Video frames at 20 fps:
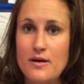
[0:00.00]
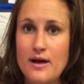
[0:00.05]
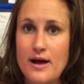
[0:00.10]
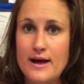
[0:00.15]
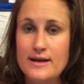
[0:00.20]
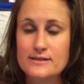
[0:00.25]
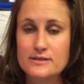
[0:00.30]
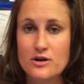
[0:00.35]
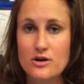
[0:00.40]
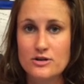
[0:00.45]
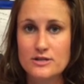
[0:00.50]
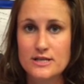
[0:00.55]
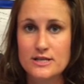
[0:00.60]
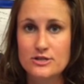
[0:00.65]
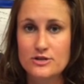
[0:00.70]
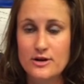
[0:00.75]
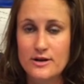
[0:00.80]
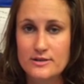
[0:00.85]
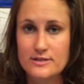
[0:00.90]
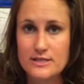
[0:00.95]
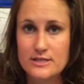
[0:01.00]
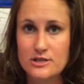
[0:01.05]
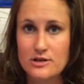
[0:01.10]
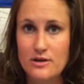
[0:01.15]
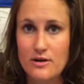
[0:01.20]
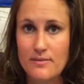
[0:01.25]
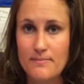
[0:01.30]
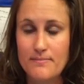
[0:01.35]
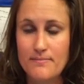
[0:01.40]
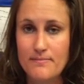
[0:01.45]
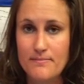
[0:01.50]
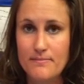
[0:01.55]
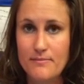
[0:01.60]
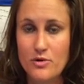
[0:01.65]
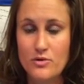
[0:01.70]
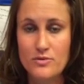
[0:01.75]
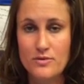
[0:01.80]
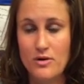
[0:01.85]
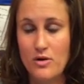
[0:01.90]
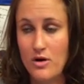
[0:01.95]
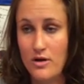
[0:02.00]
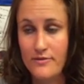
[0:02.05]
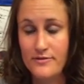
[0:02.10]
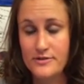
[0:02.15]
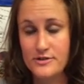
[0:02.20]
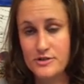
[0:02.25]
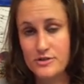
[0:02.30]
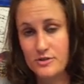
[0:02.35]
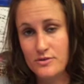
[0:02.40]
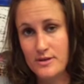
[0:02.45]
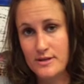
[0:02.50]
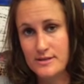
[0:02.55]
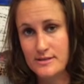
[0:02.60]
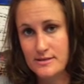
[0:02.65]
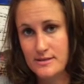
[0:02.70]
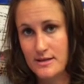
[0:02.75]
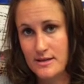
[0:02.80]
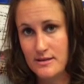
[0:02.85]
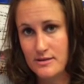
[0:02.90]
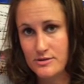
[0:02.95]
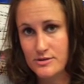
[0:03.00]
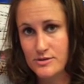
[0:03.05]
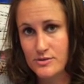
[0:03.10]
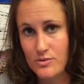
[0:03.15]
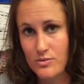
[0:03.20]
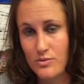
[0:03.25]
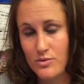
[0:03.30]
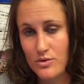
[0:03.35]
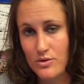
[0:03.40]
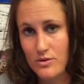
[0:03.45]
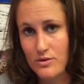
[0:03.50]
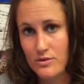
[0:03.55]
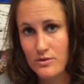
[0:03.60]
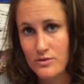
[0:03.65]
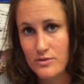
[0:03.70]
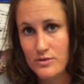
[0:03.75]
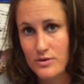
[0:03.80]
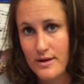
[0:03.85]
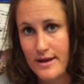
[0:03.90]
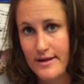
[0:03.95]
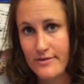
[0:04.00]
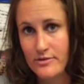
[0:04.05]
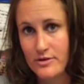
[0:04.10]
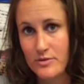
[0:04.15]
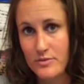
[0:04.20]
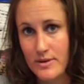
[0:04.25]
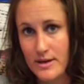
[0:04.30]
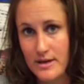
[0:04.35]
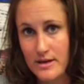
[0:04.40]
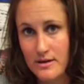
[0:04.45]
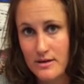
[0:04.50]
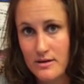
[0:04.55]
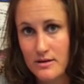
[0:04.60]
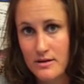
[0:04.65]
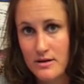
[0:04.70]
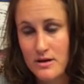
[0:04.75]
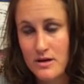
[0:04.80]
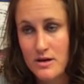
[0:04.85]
As an art teacher, I teach all the students in the school every week.